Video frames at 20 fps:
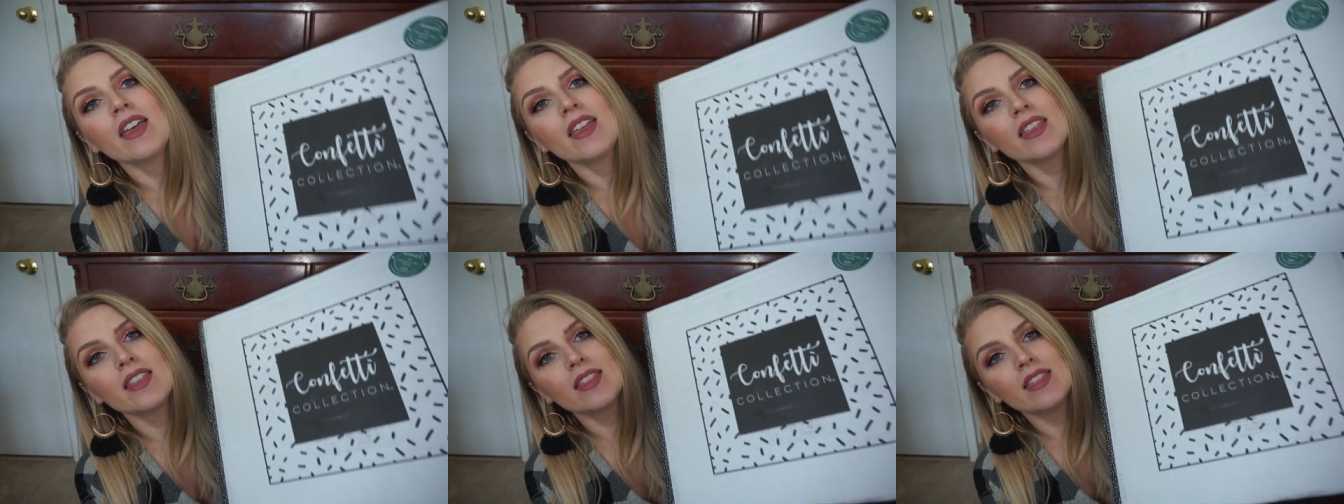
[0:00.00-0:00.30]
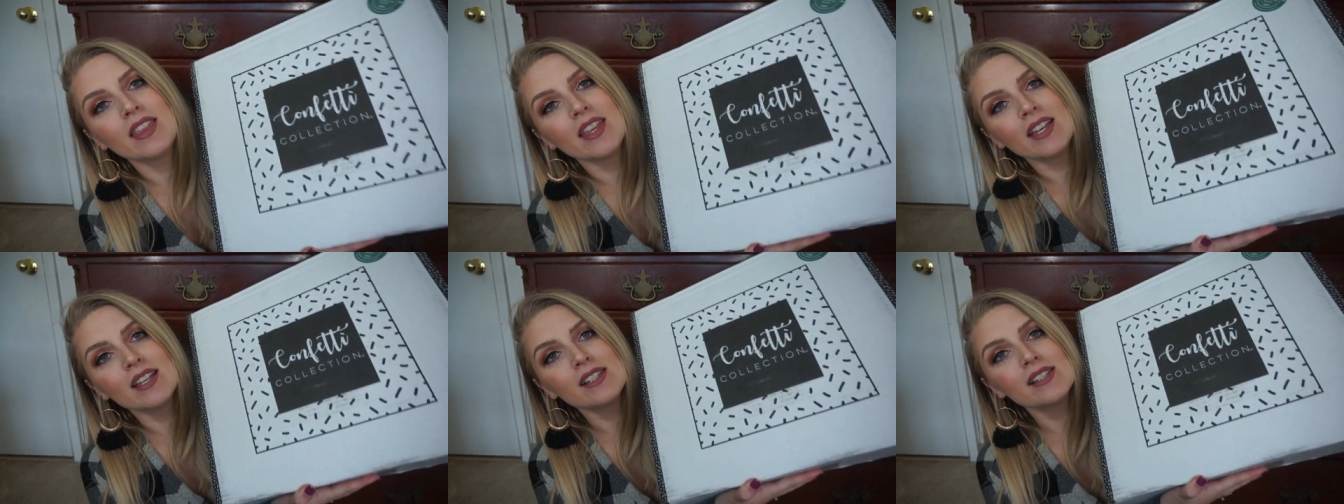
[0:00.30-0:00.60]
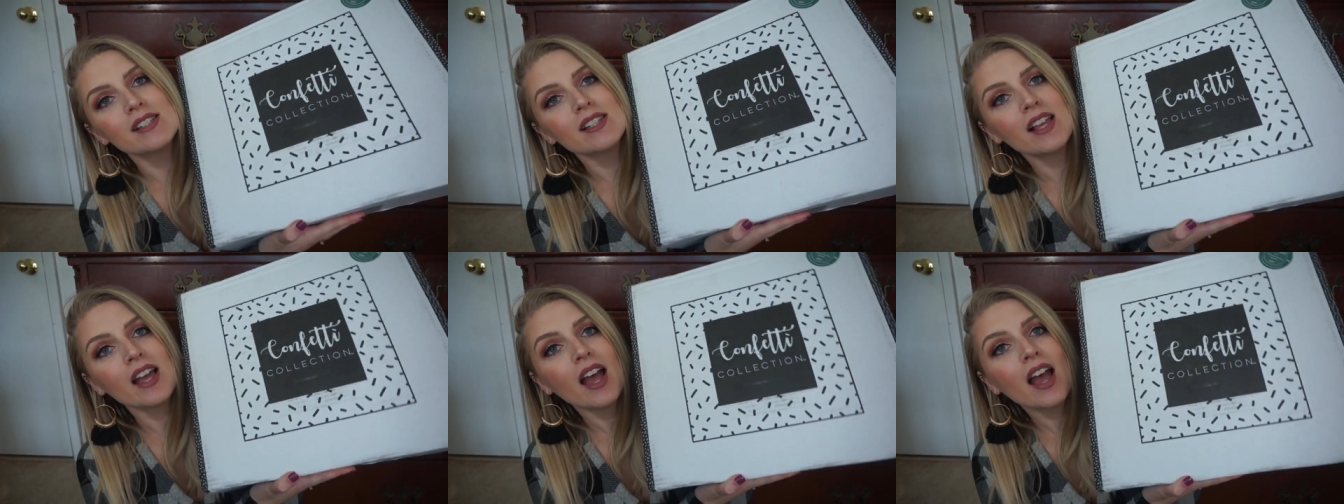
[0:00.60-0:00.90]

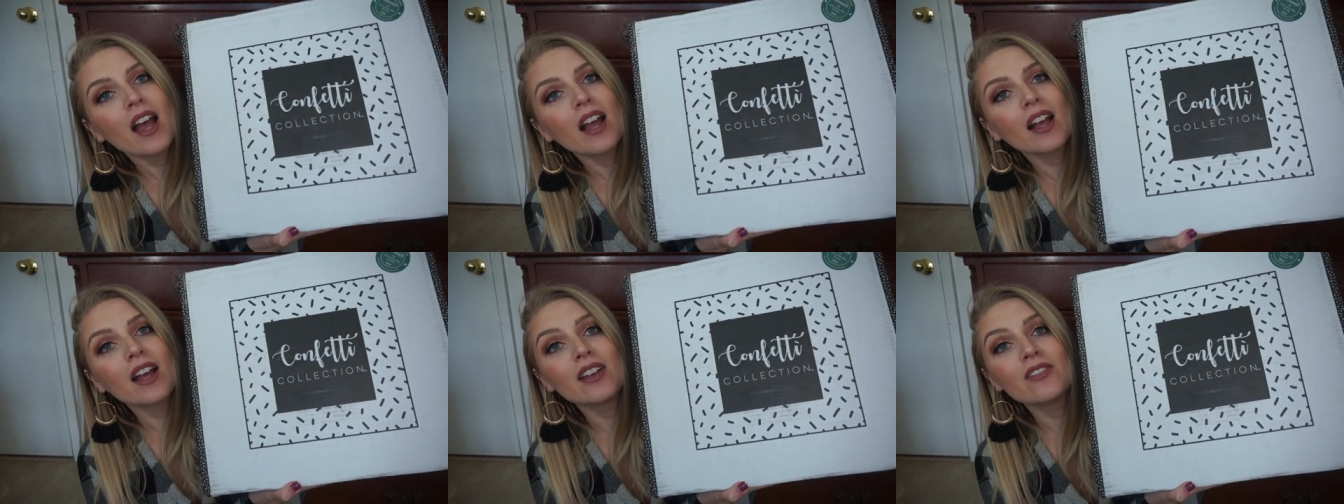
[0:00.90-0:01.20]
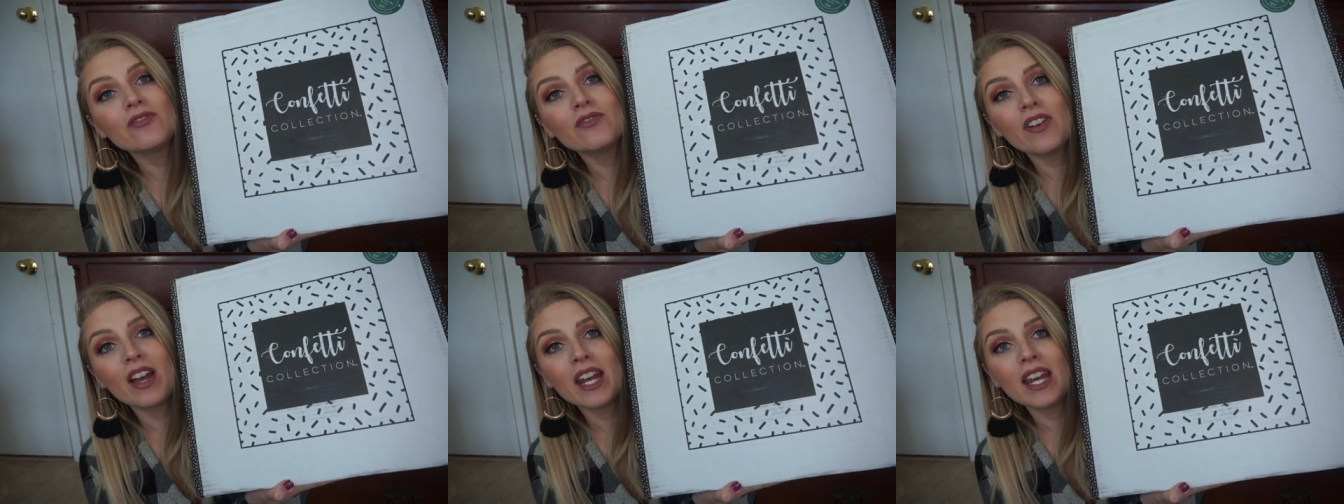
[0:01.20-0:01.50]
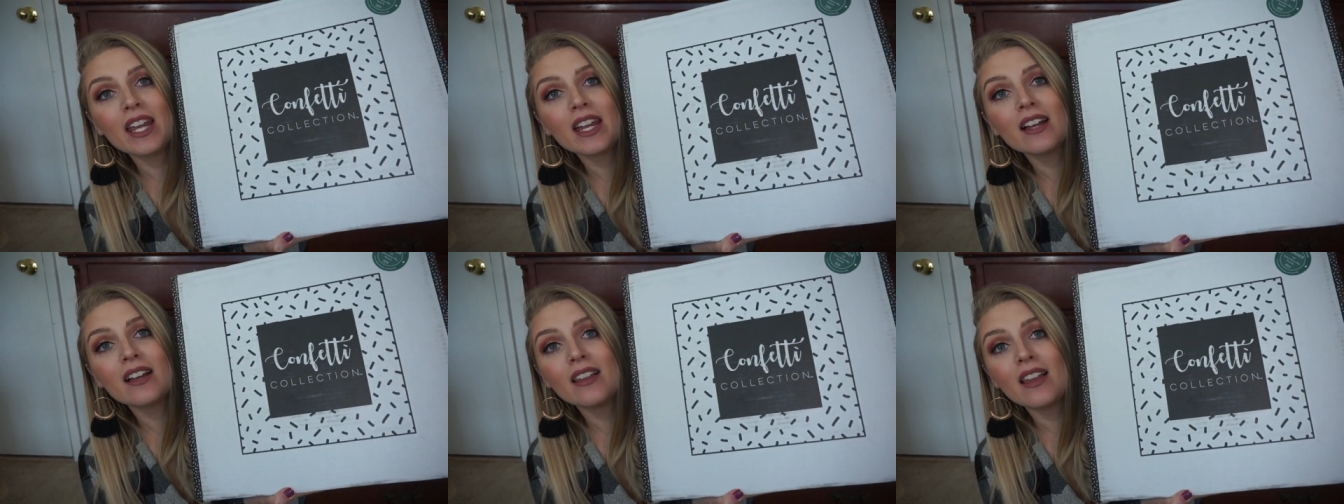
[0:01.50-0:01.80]
this
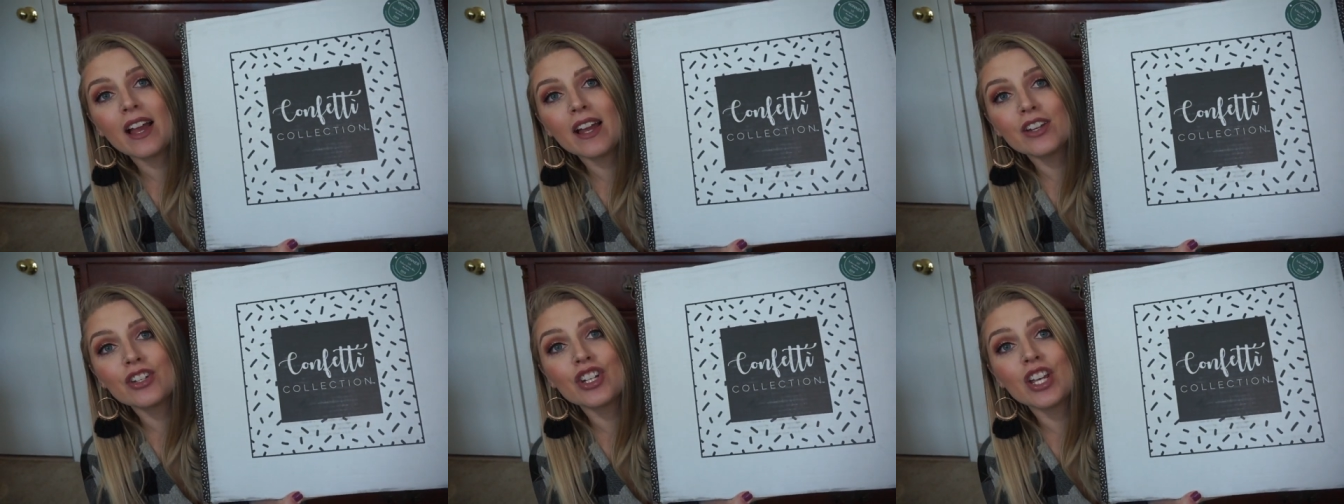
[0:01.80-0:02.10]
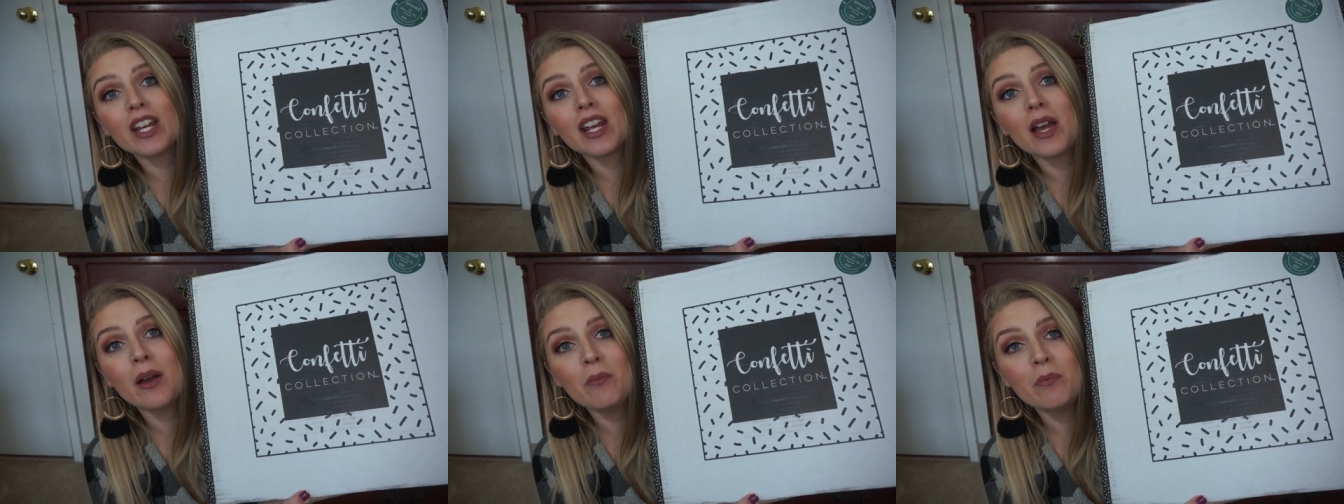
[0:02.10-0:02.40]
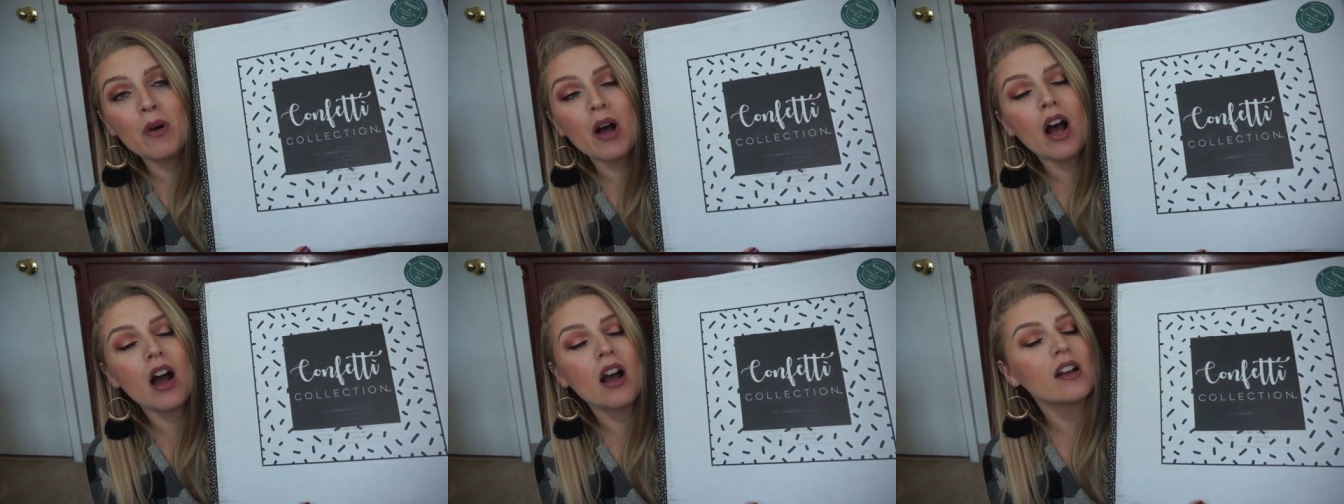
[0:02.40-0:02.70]
Confetti Collection
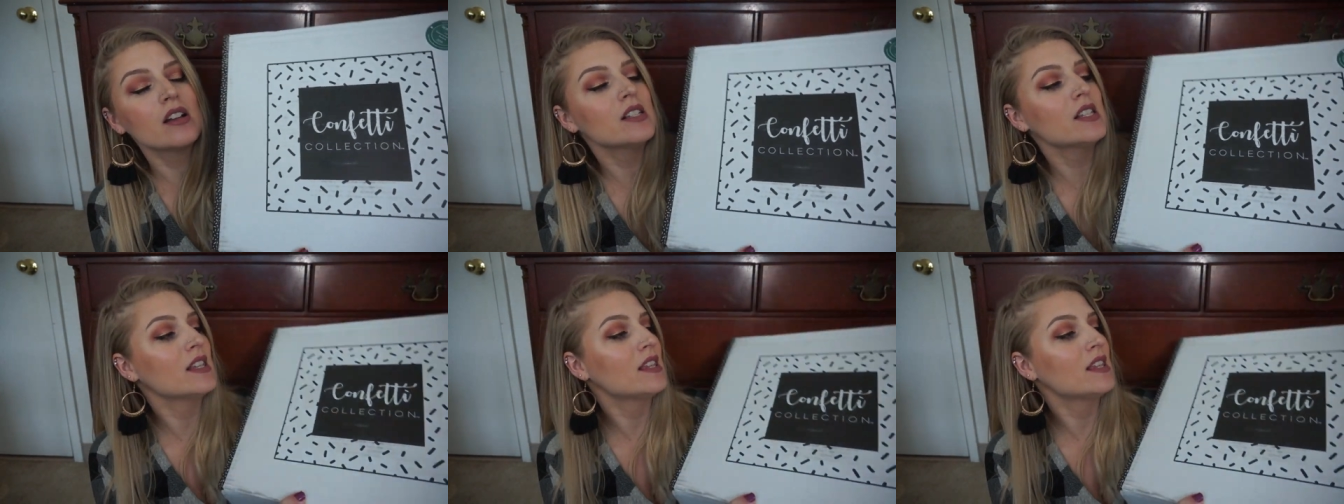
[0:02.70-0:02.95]
box.